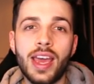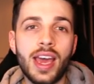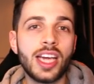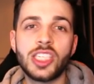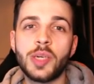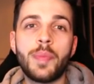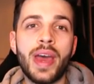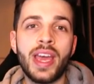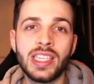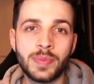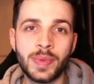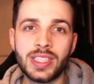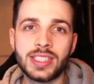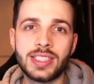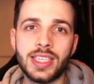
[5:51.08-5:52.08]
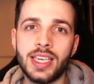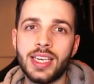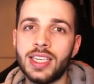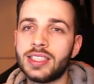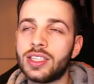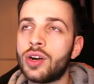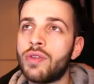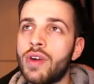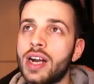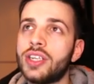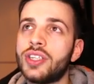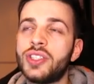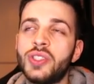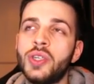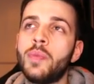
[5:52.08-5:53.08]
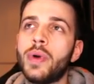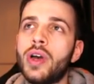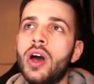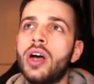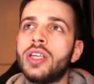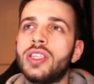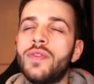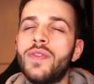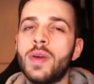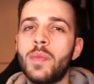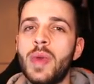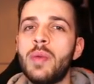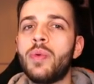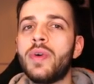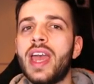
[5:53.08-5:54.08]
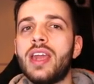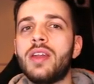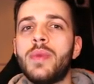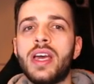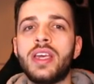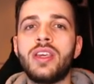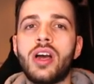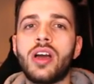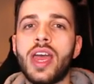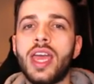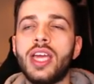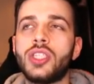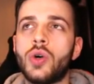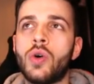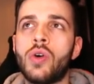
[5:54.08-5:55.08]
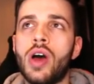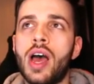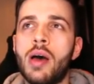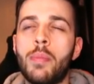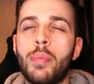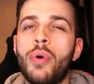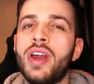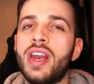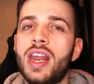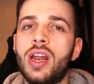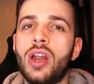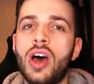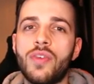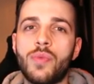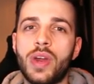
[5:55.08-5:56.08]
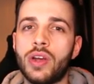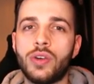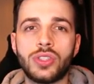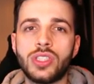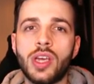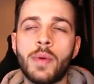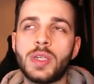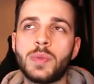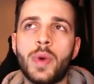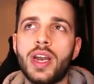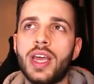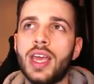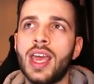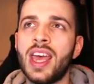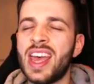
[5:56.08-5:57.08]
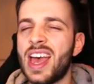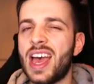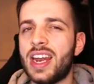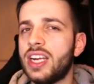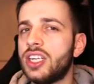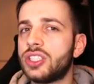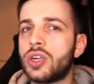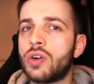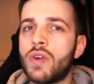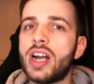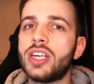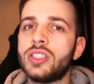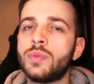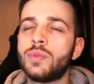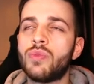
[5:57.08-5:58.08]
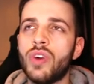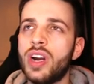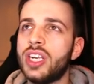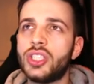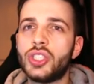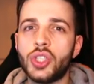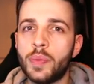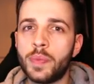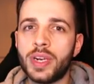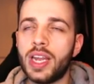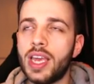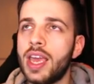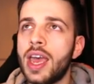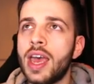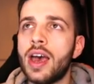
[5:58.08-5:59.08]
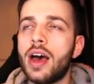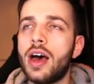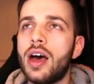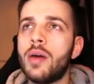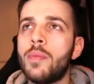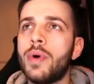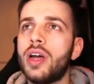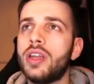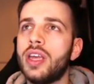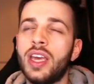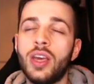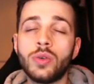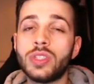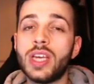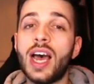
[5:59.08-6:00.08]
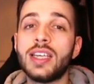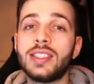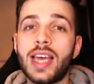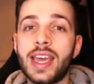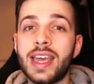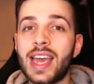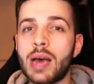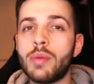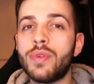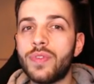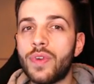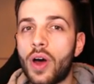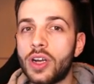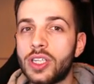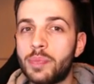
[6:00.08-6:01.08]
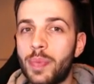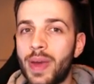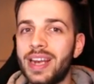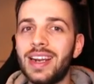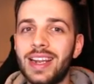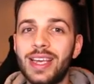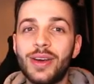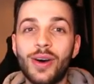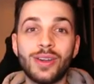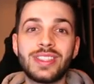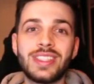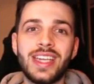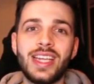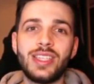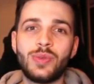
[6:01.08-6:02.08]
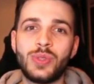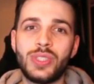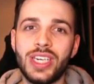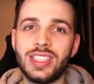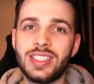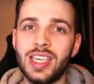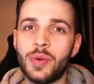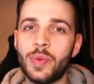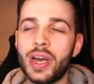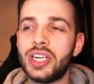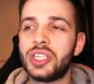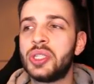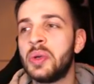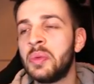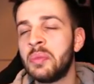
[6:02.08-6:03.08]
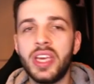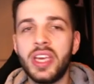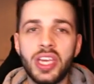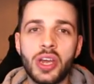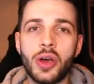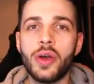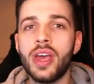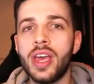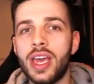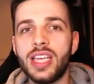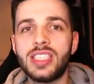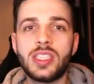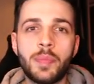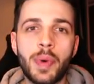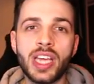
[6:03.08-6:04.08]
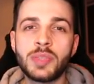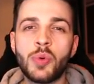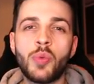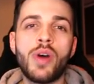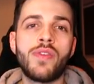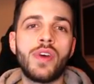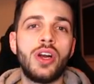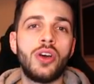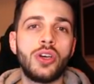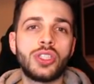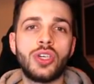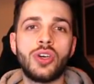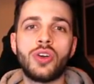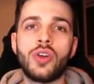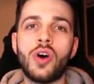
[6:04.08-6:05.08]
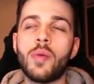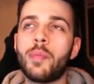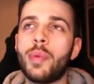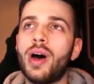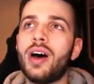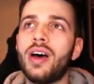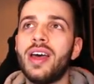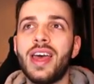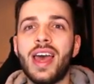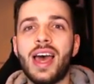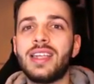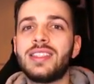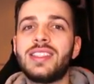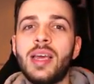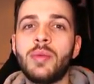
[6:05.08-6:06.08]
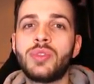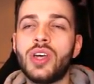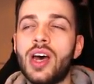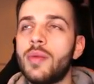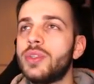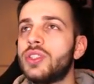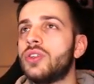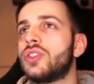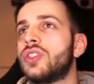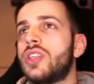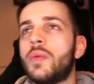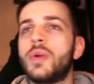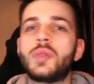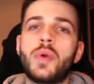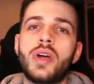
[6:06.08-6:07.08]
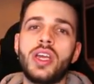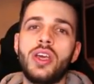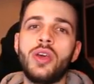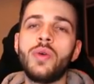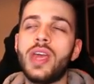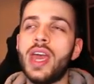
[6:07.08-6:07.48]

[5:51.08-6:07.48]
it actually pains me to see these crashed supercars. I think people get them at a young age or at a point in their life where they've got so much money and they just crash them really stupidly. Um, but he also has a camouflage Bentley Continental G T, which, you know, it's debatable whether it looks good or not, but at the same time, he's got so much money, who